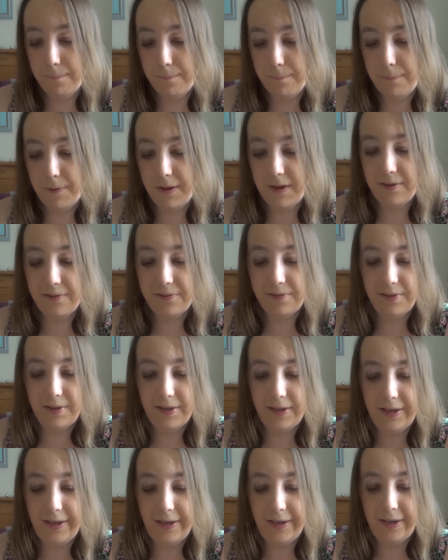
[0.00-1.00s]

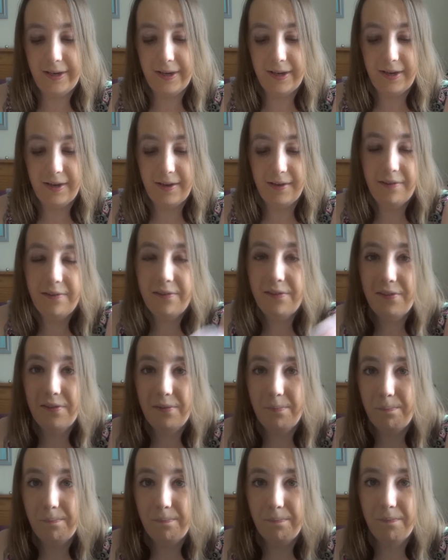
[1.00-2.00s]
personally
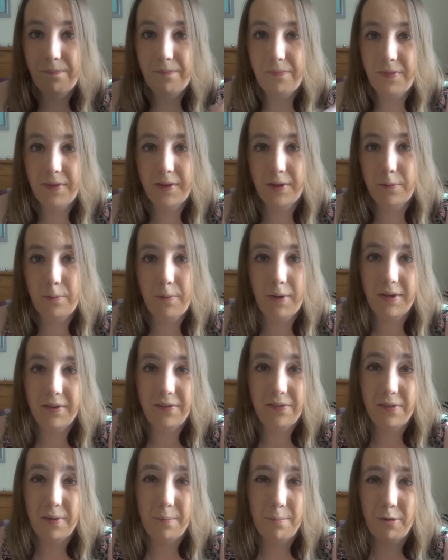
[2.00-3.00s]
it's quite
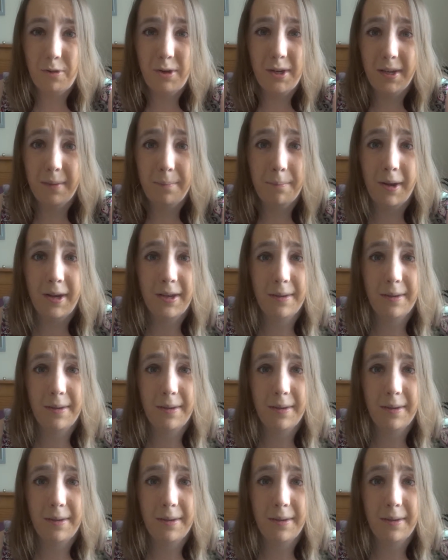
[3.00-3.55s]
summery in my